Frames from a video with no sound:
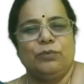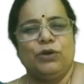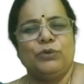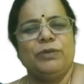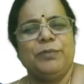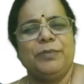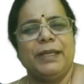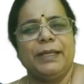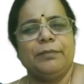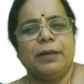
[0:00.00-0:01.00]
What do we
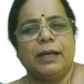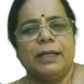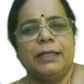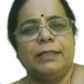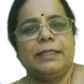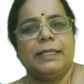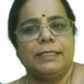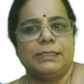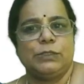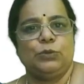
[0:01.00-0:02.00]
mean by
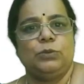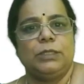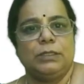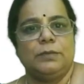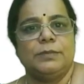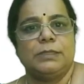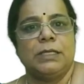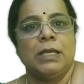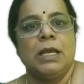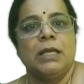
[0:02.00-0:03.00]
these two terms?
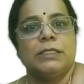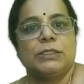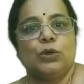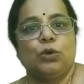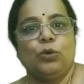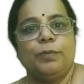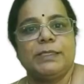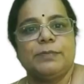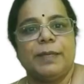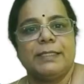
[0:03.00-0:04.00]
Scope
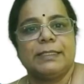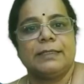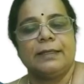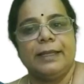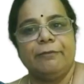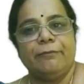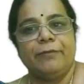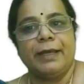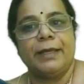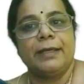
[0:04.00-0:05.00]
is basically
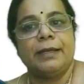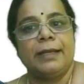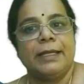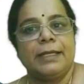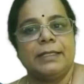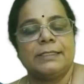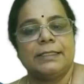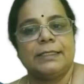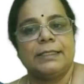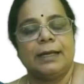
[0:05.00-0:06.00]
where is
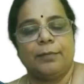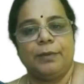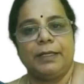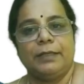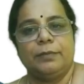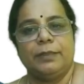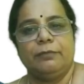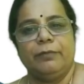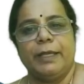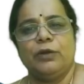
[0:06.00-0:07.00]
it applicable?
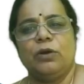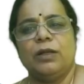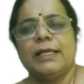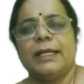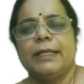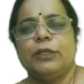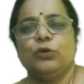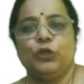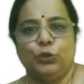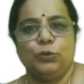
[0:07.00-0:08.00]
Where all can
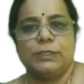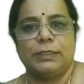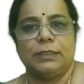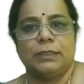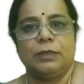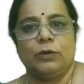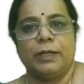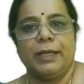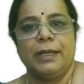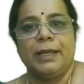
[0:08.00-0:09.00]
you use it?
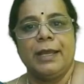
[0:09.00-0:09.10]
Okay.